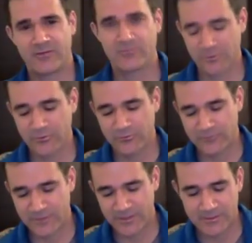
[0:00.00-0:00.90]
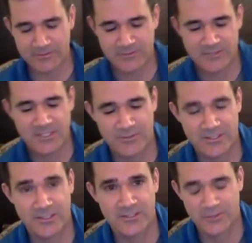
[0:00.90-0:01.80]
improved
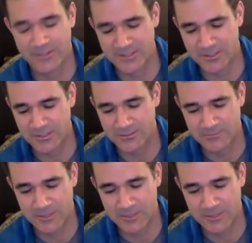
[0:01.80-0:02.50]
sequencing and transition.